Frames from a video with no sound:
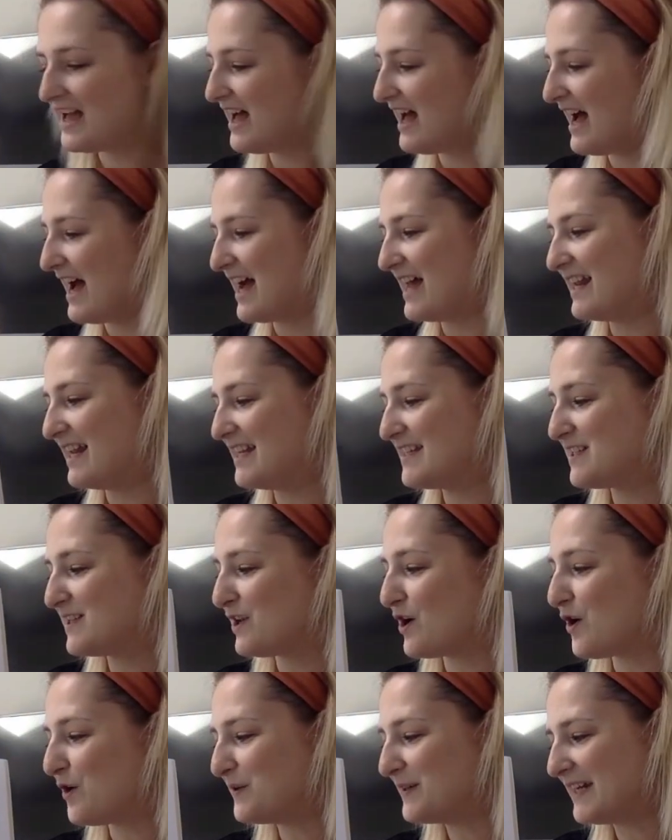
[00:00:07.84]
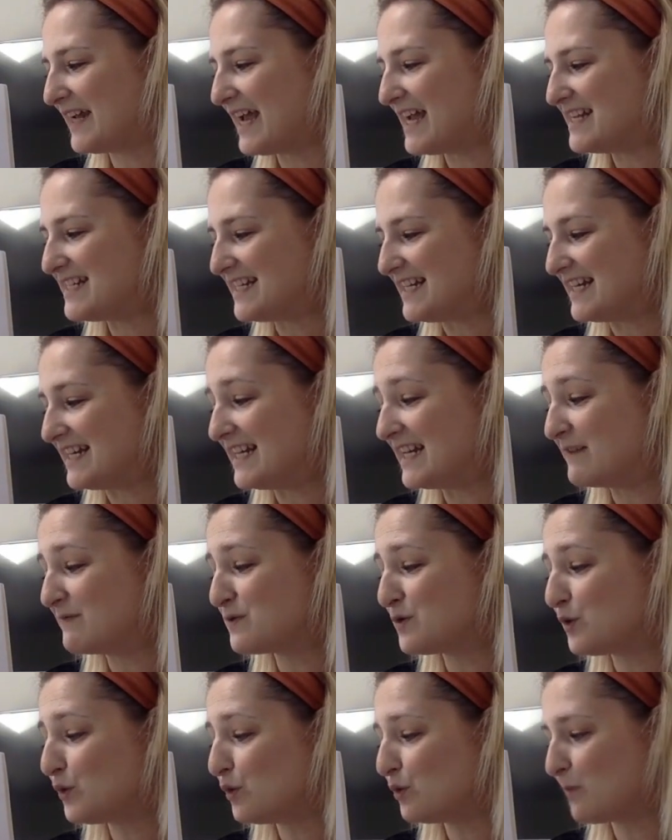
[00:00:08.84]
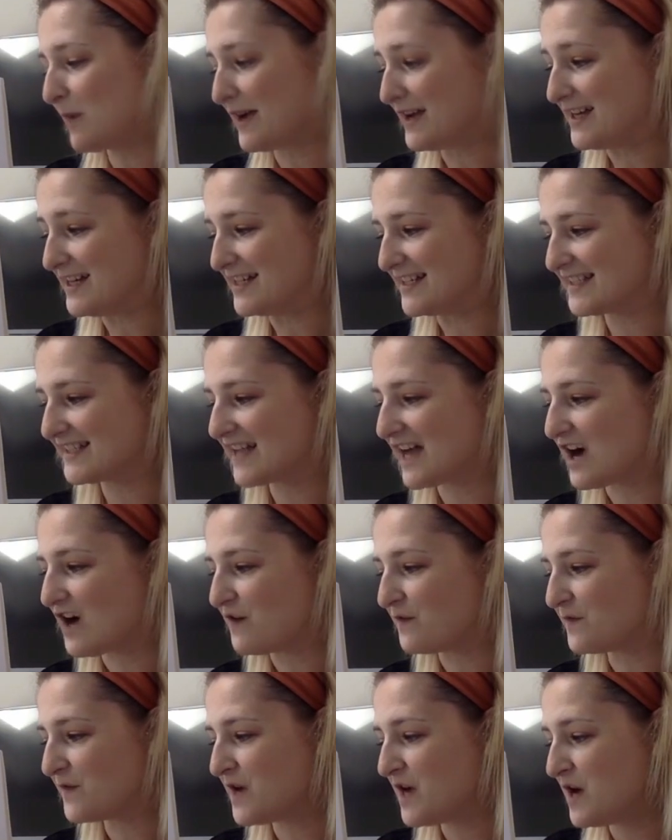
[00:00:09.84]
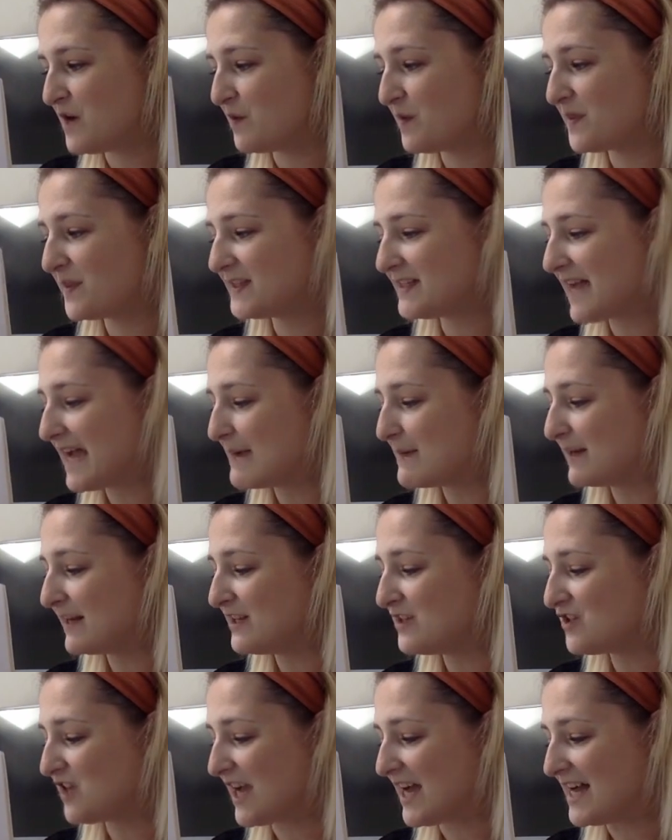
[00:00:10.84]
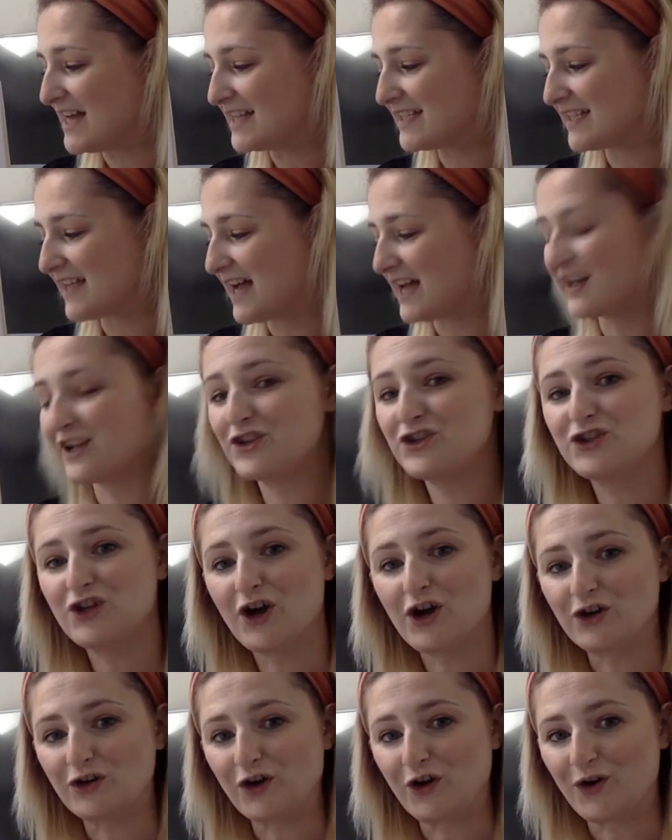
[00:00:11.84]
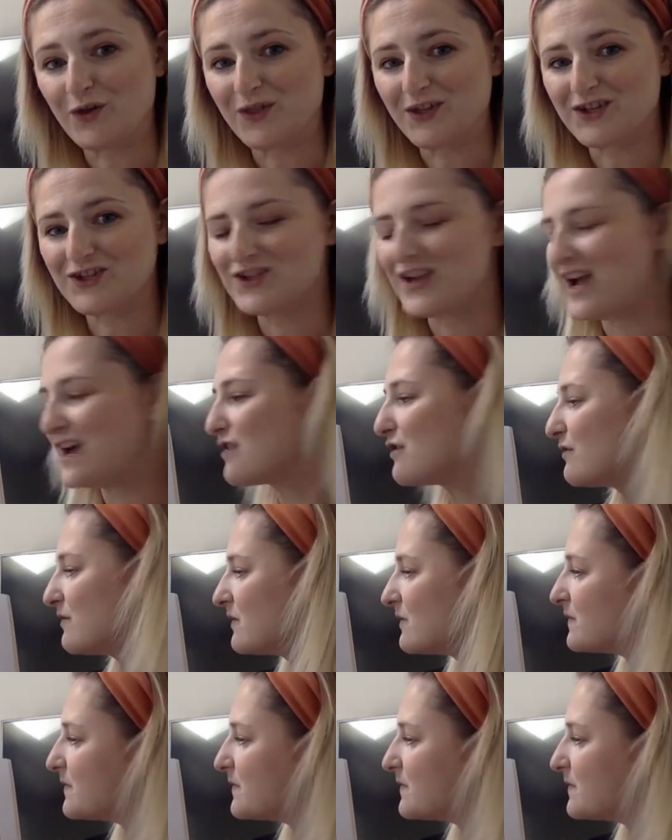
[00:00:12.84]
A little old lady lived all by herself, with a table and chairs and a jug on the shelf.